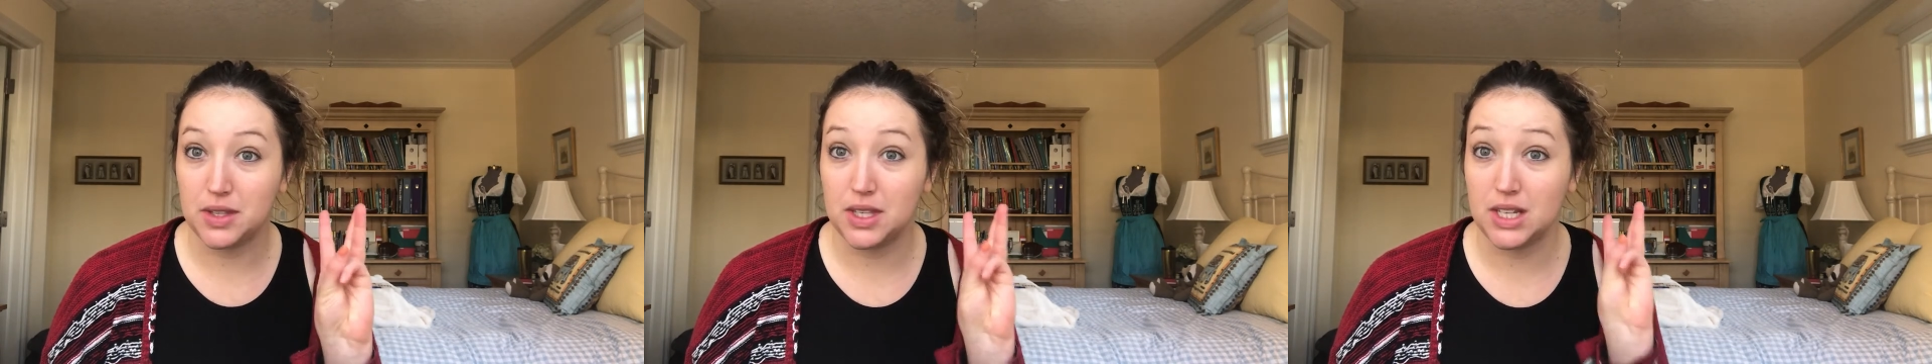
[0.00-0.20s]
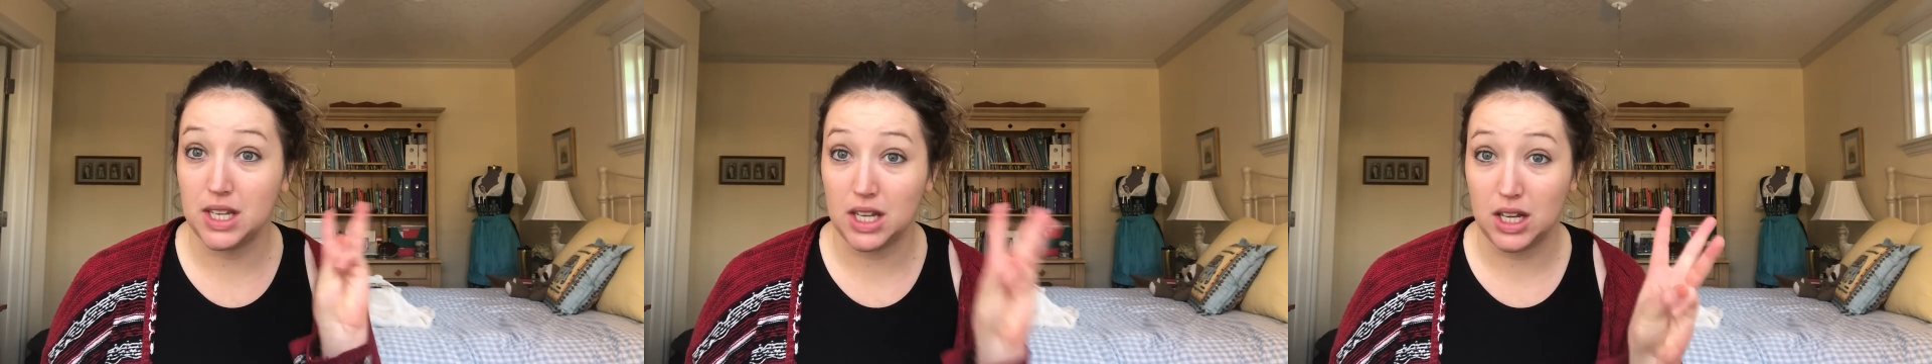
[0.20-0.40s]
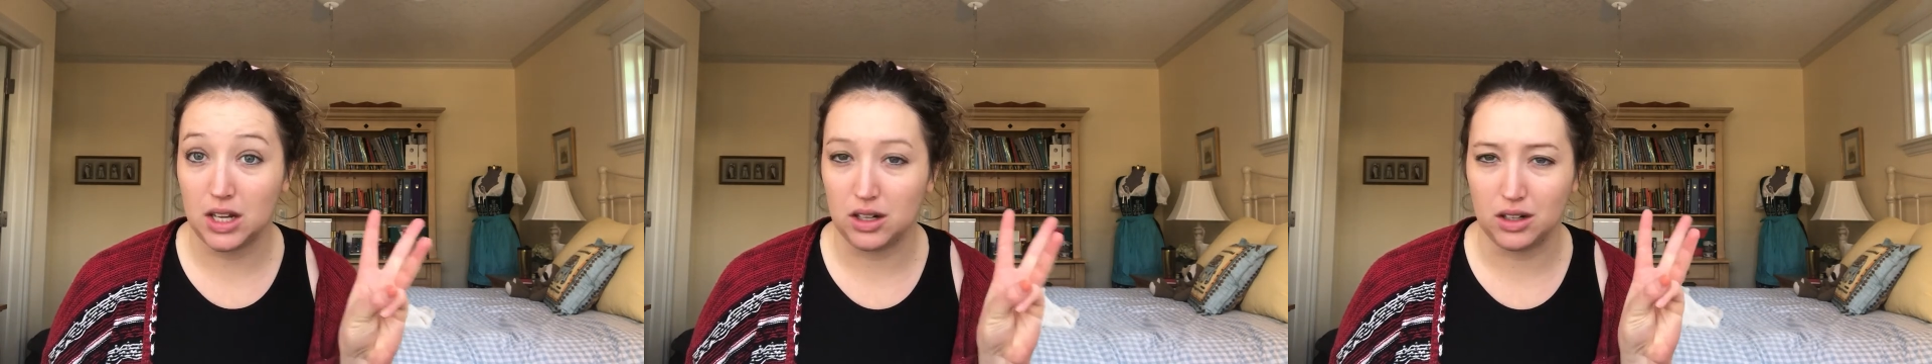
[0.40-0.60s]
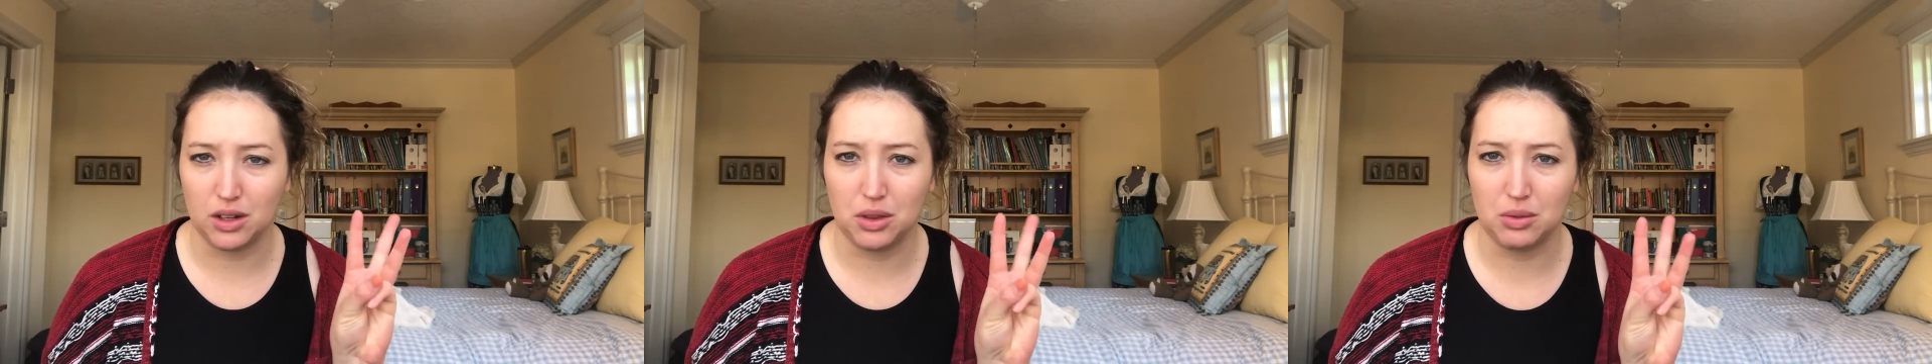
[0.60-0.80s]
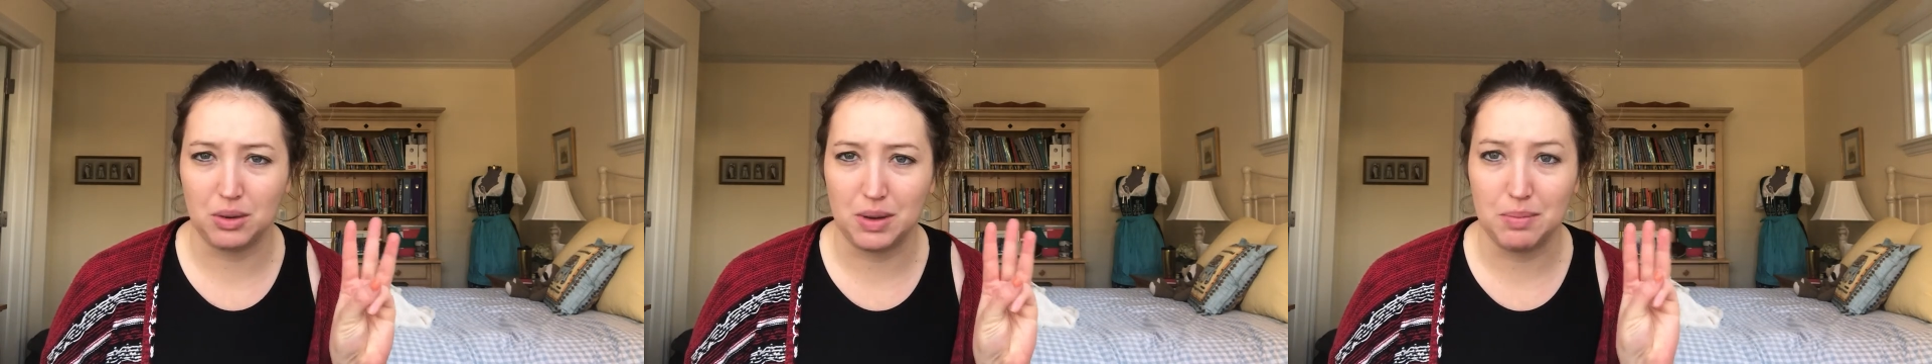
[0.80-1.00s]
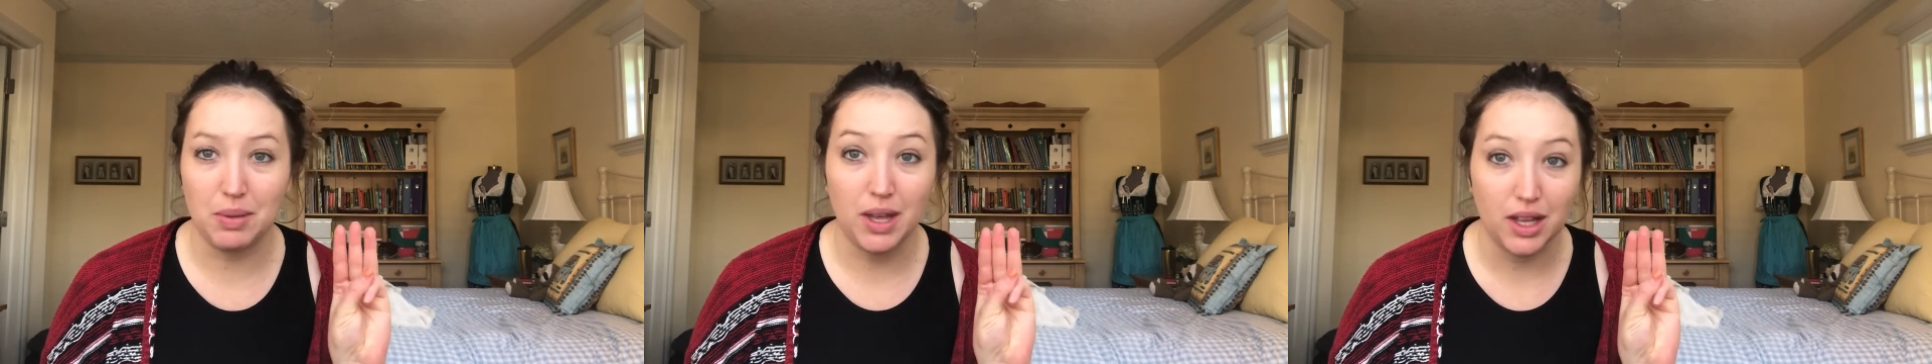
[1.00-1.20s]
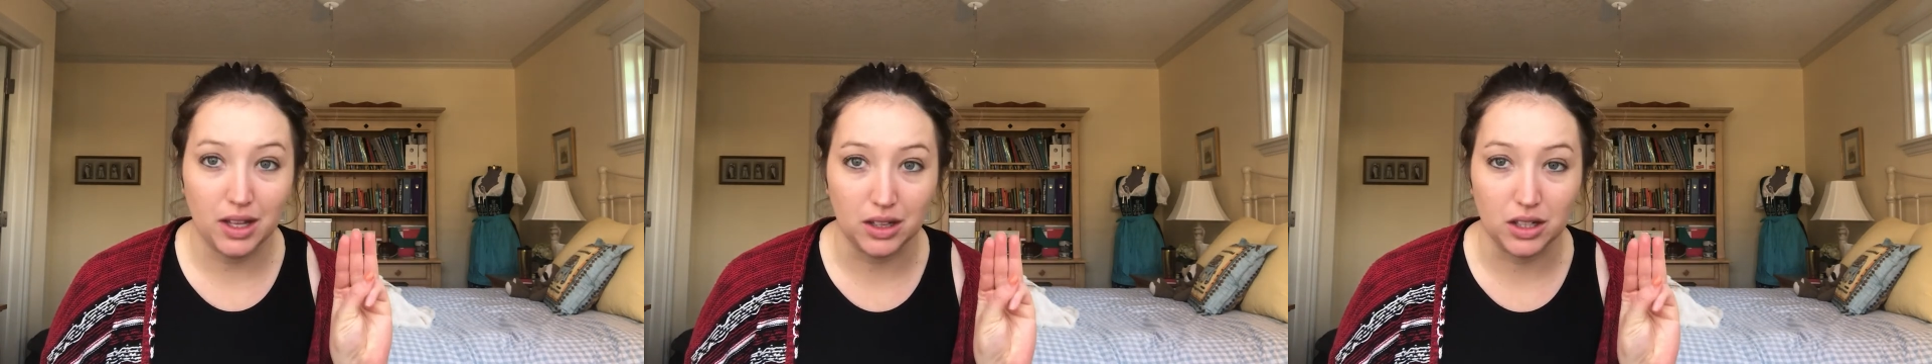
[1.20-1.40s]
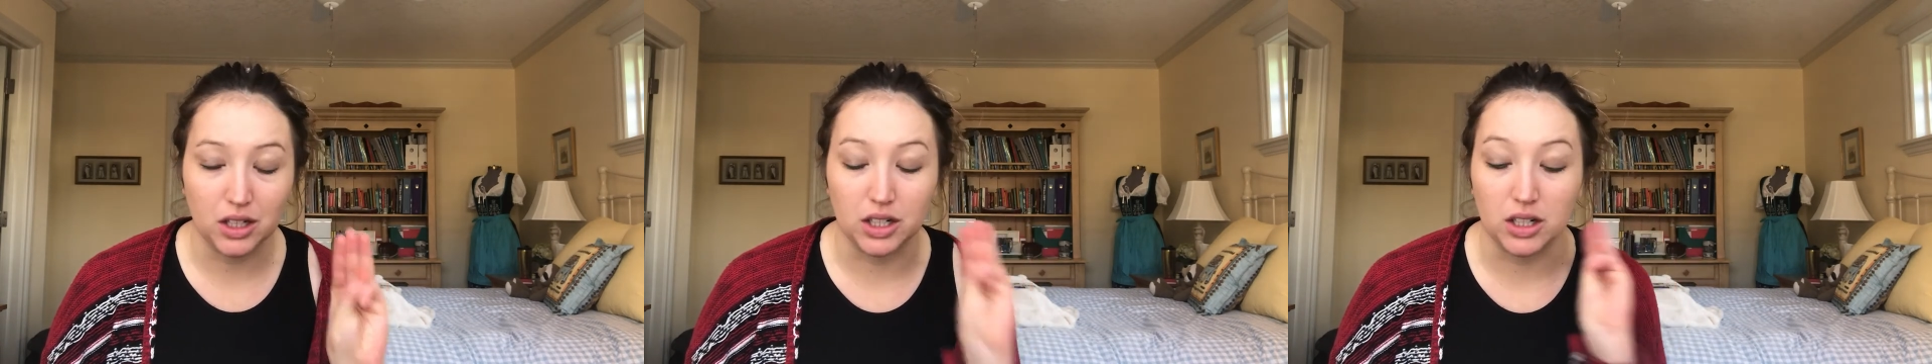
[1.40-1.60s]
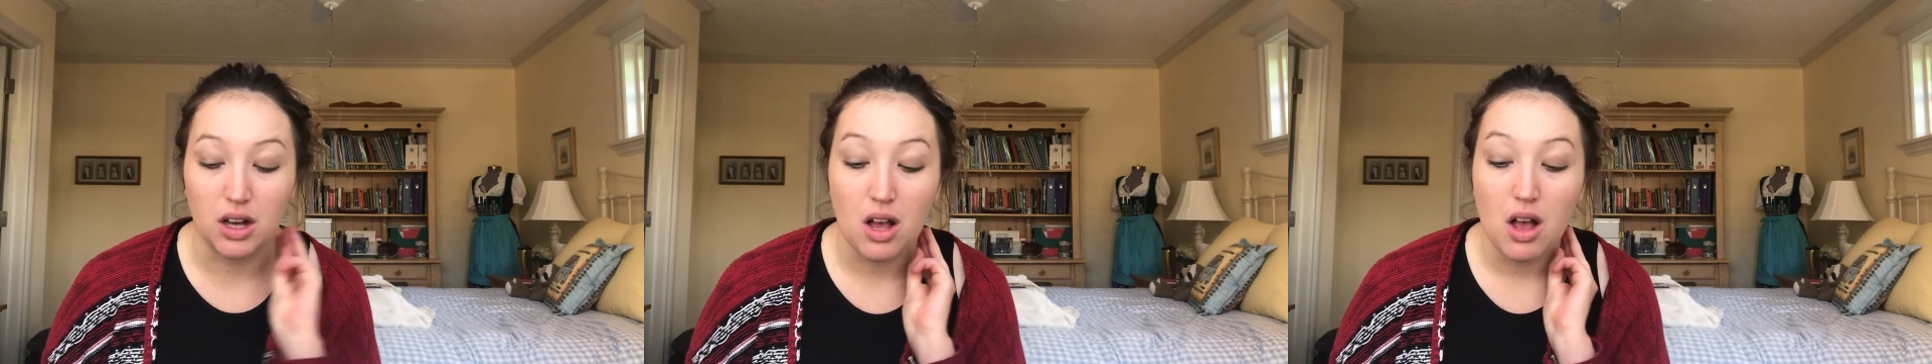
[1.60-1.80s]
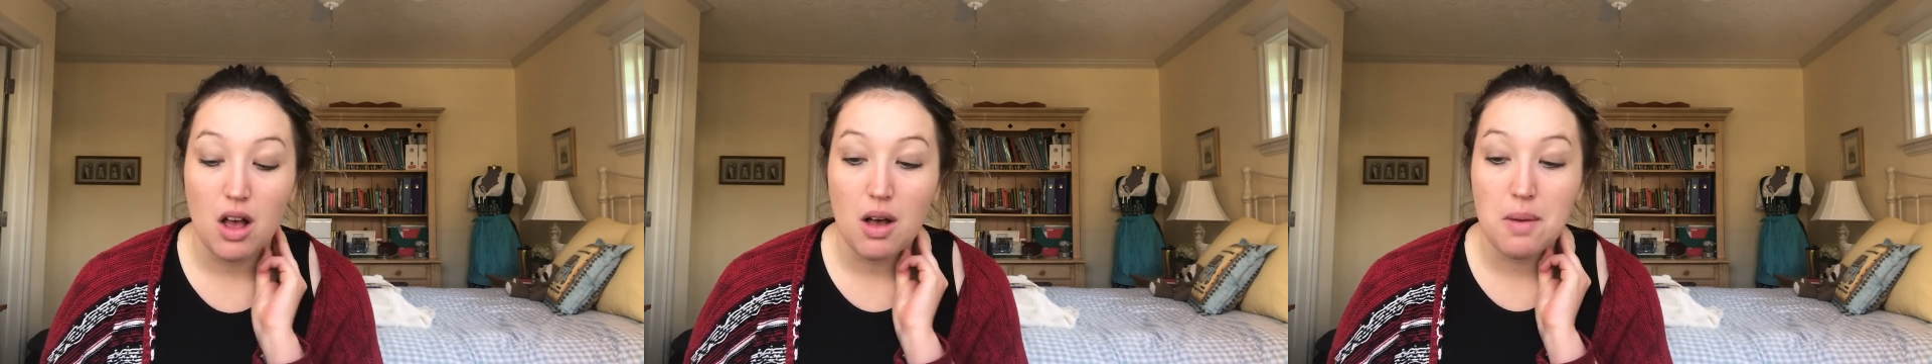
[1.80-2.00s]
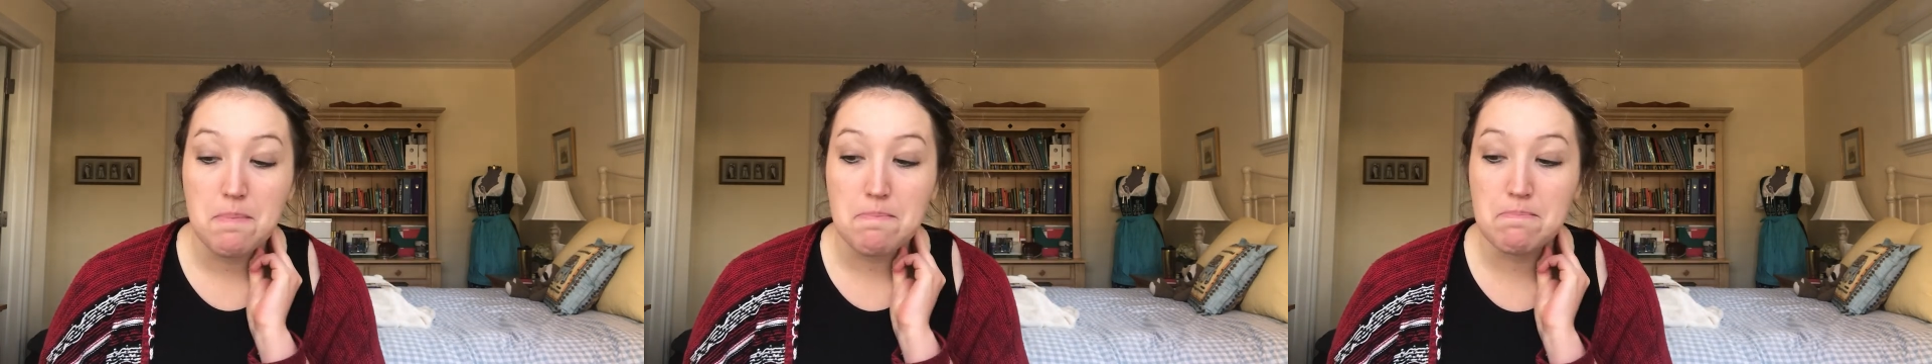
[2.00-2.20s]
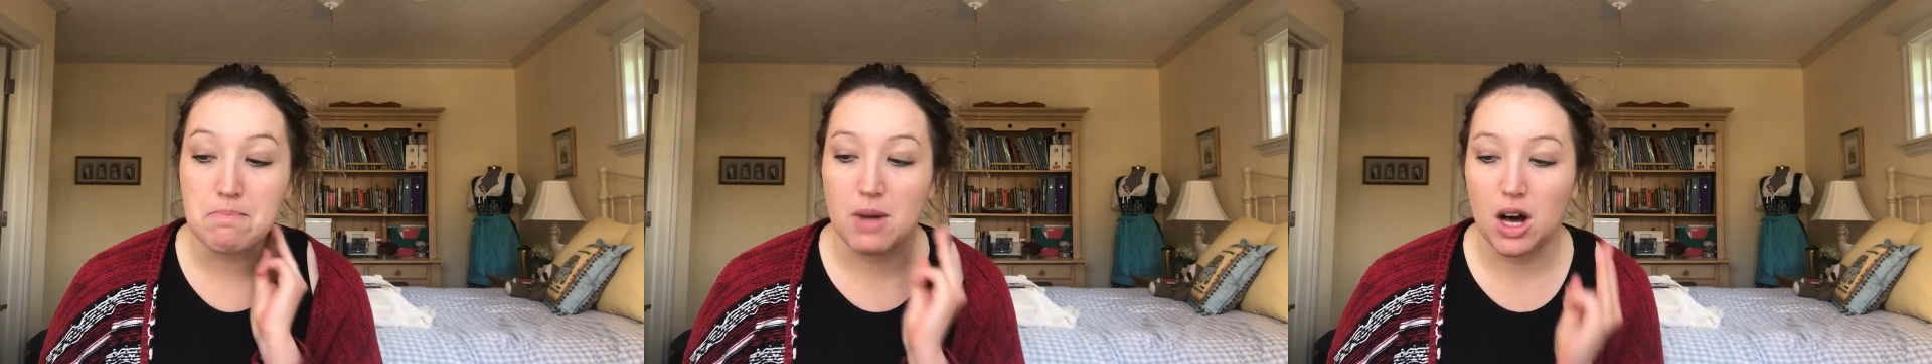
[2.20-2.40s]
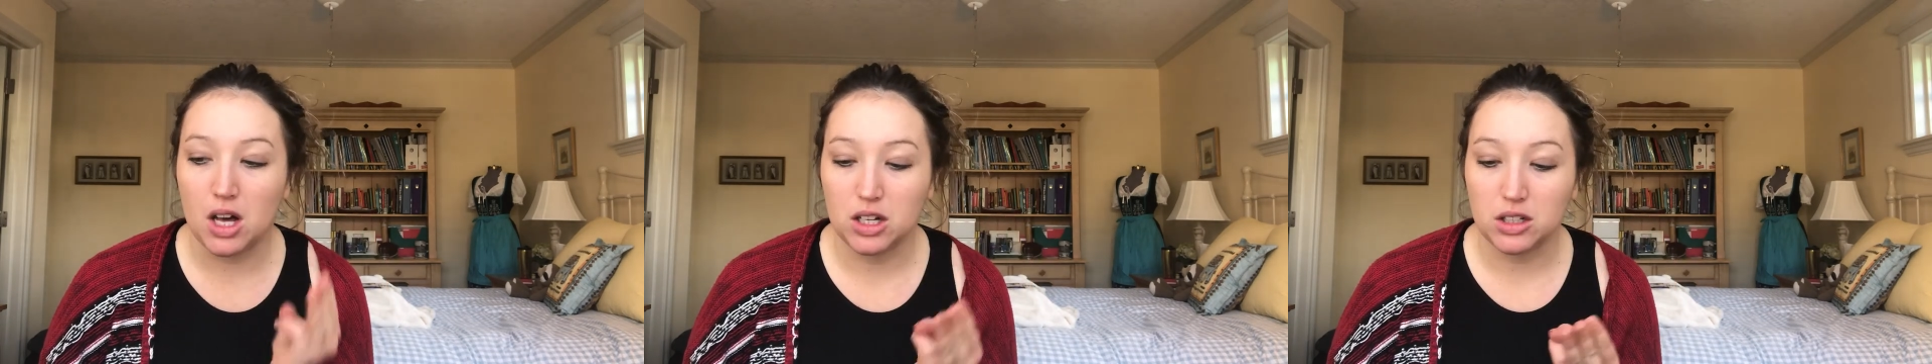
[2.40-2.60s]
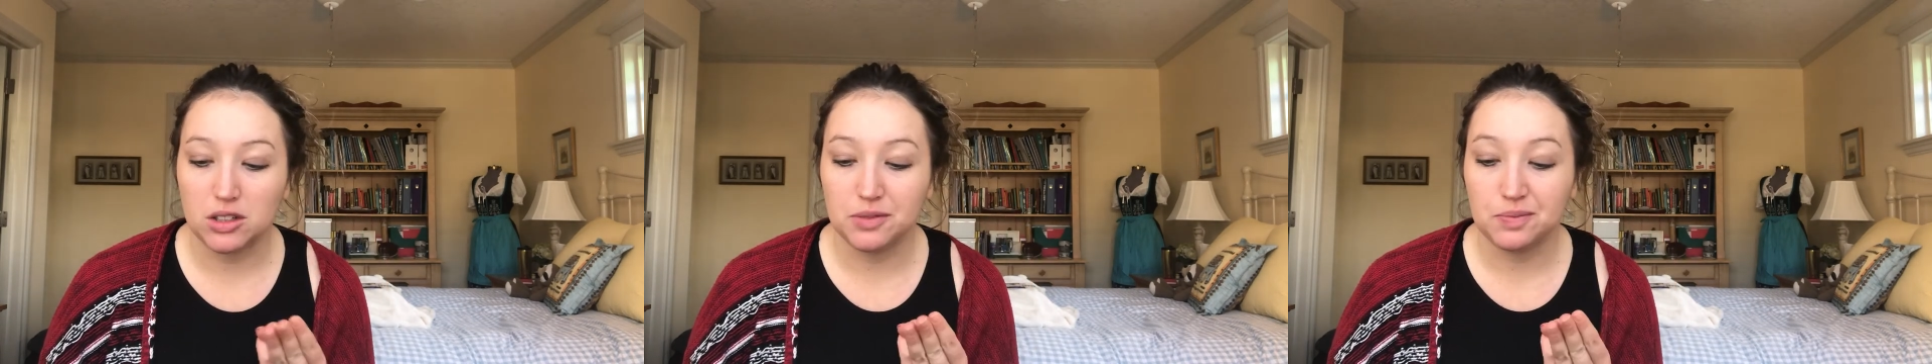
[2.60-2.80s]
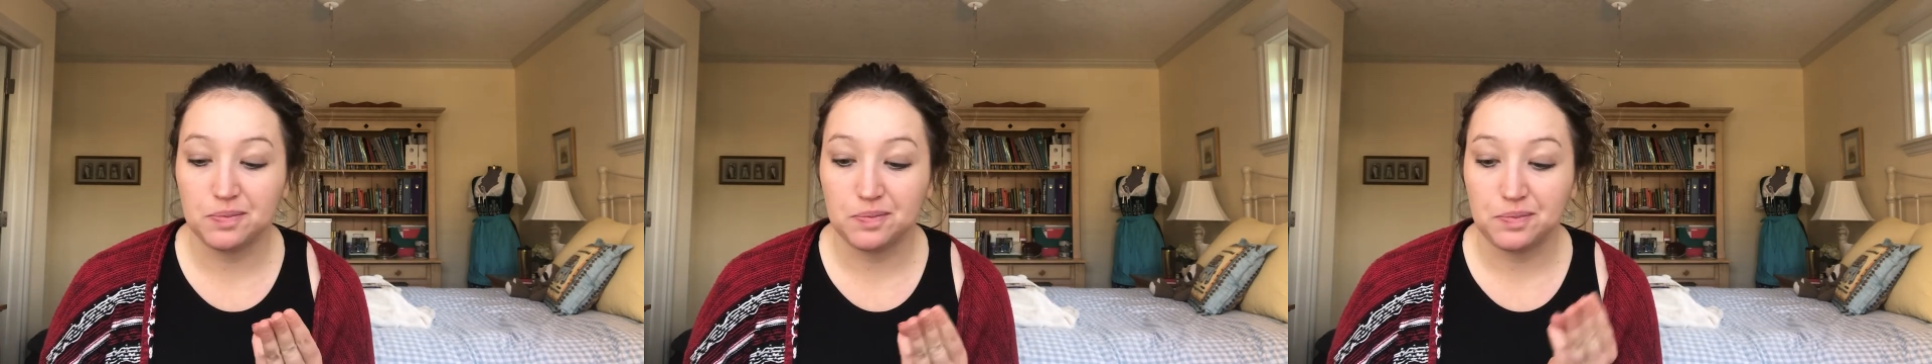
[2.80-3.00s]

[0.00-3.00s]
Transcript: tier, three pillar model.